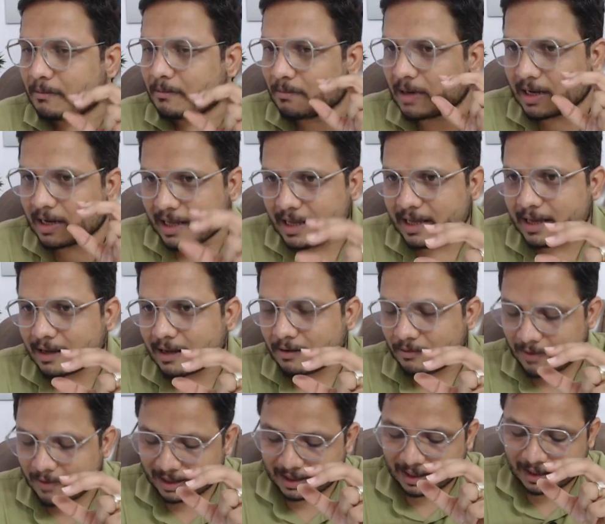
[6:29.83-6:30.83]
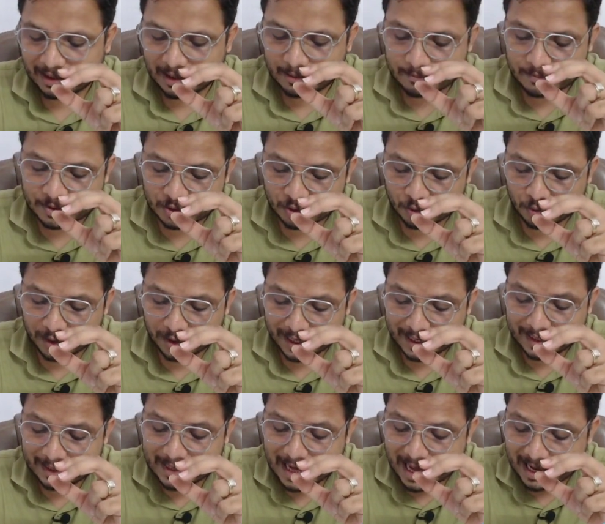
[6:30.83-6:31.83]
But here when it comes to
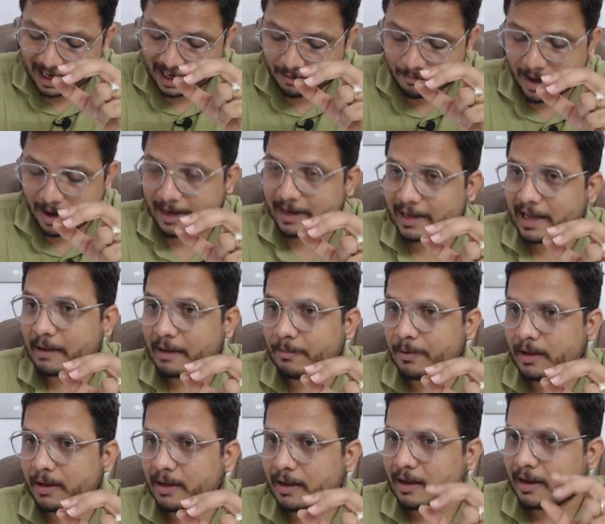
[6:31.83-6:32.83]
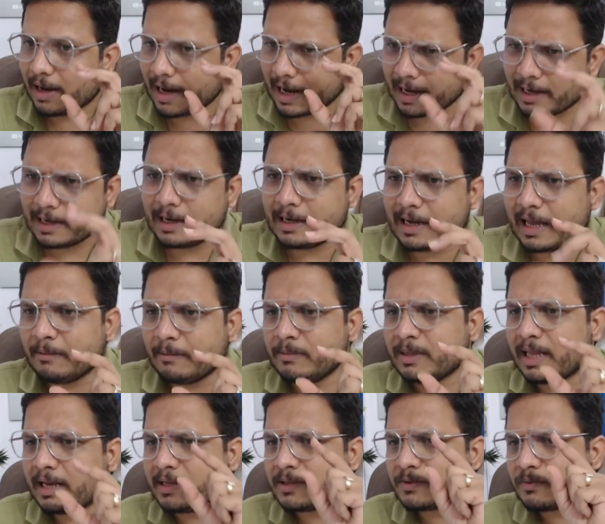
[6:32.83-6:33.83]
indirect band gap, at that
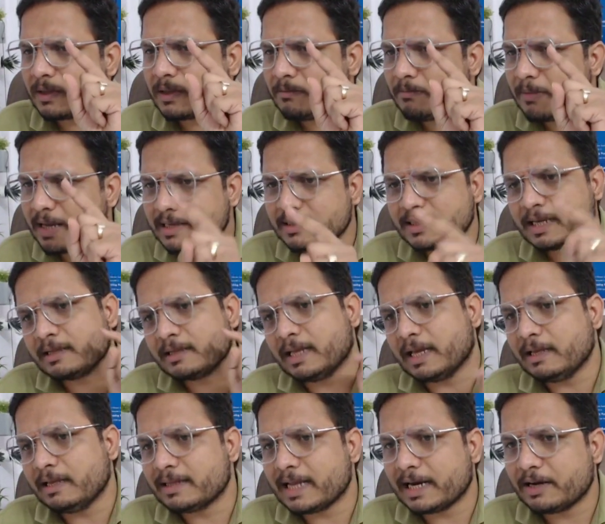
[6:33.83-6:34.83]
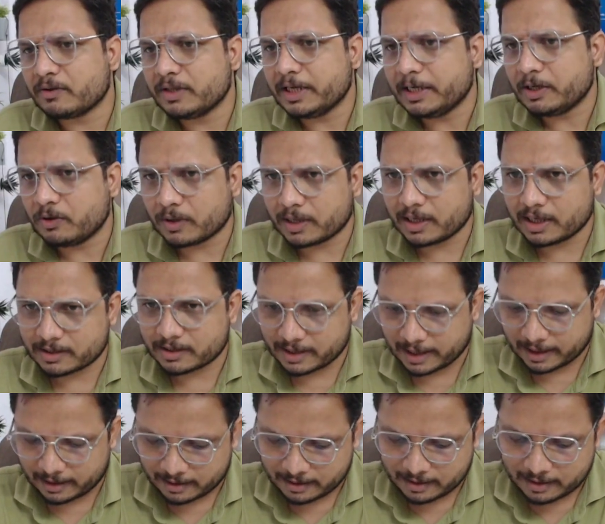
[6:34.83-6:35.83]
time there is one basic thing that you need to
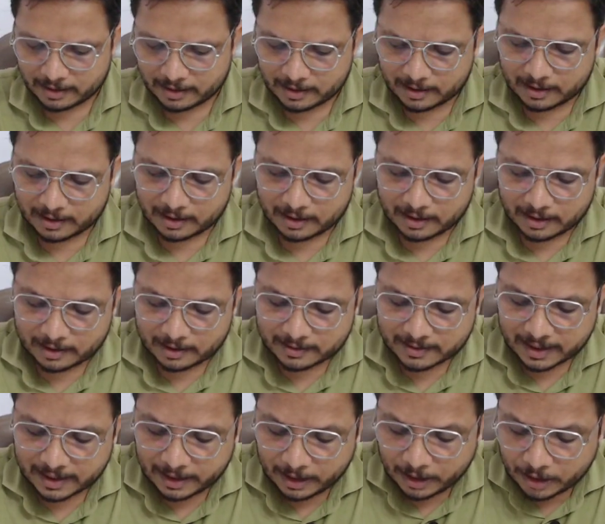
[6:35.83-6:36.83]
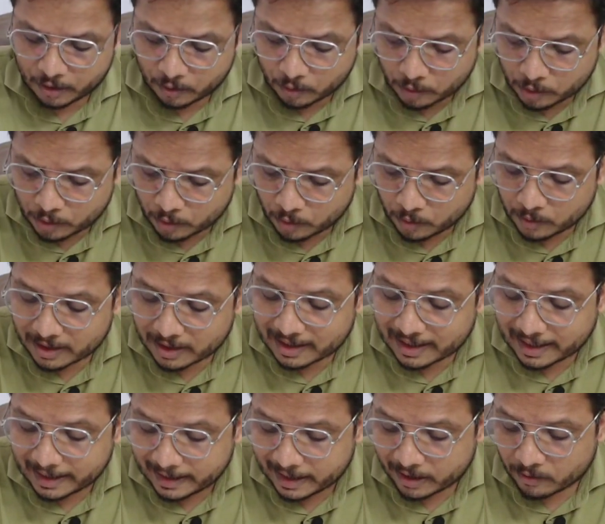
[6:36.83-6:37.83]
understand. See, due to
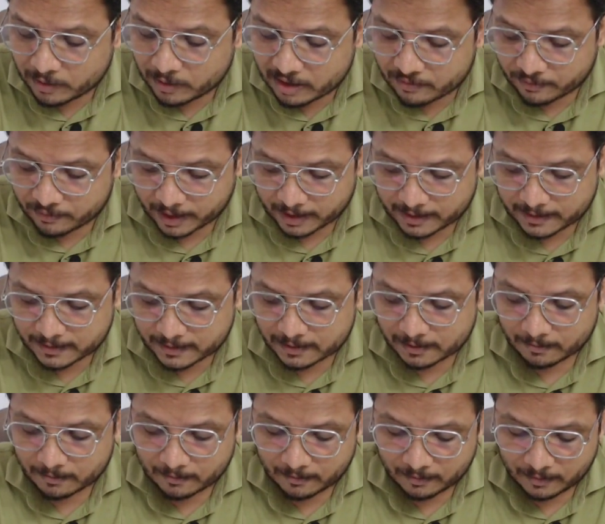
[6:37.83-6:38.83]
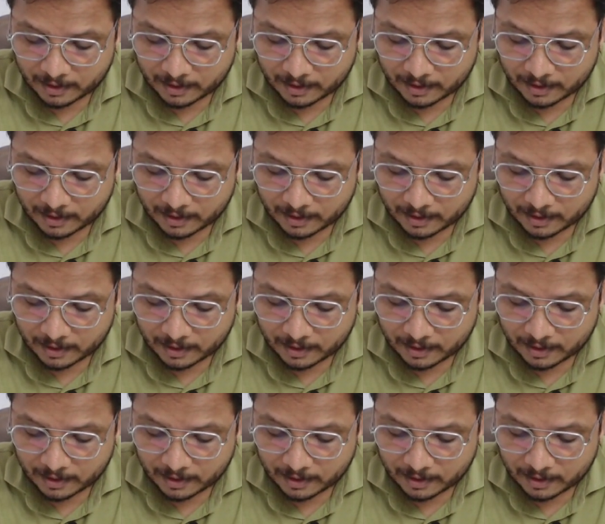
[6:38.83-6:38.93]
relative difference